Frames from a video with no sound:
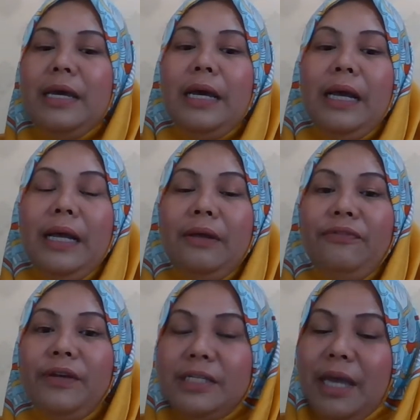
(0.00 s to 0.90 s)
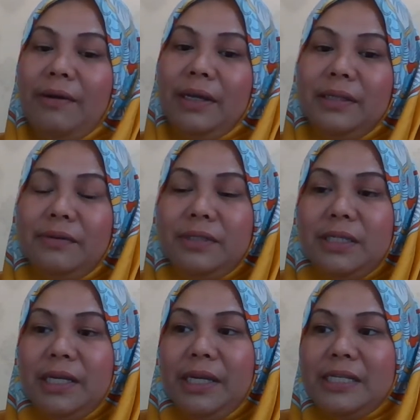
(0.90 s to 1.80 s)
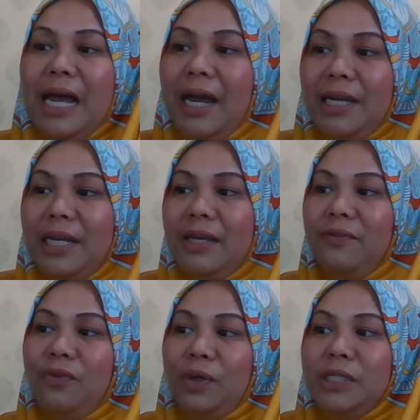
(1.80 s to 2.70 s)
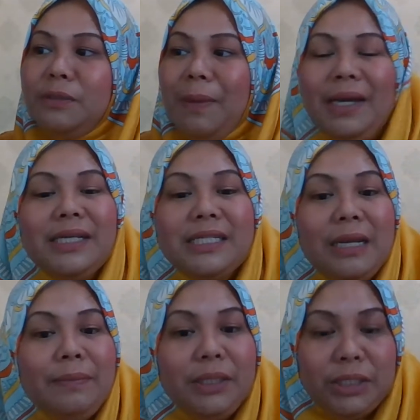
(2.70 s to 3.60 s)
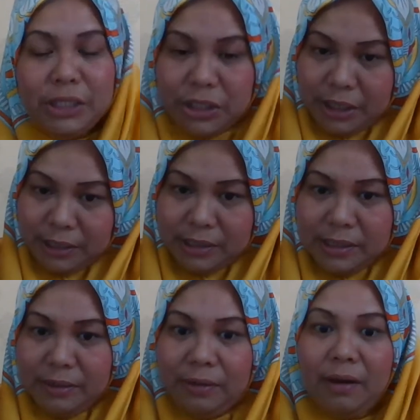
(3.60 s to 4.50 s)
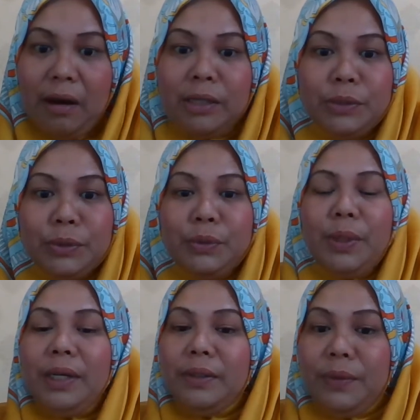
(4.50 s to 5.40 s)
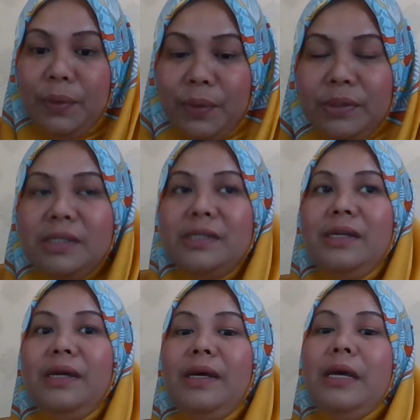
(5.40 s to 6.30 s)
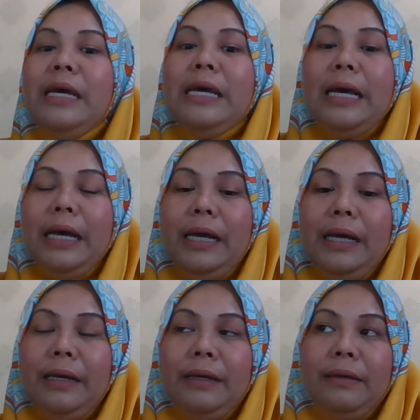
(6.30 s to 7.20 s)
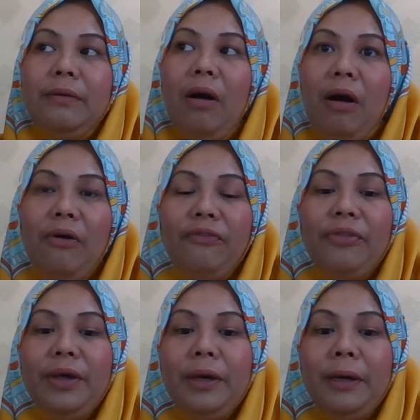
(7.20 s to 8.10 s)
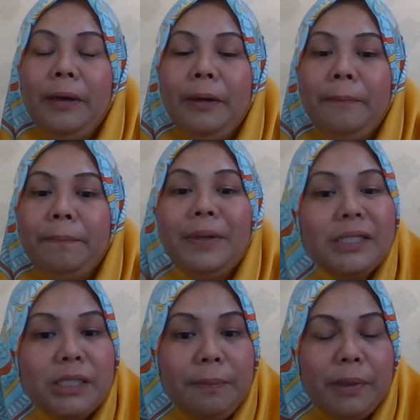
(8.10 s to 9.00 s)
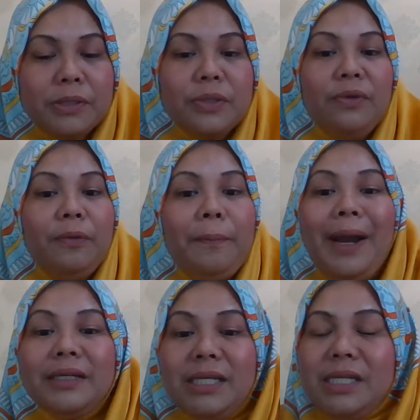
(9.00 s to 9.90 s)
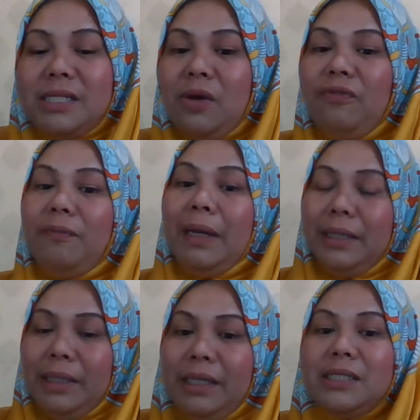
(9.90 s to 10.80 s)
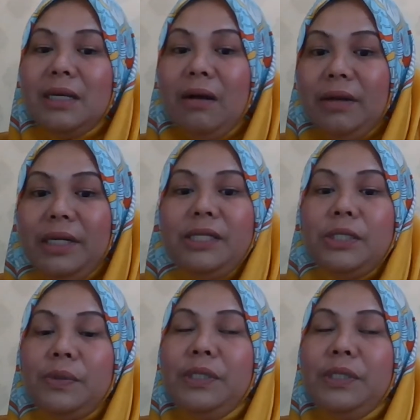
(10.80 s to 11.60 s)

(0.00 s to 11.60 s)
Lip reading: First characteristic is highly influenced by Islamic teachings. There are do and don'ts of the principles or the practice of marketing according to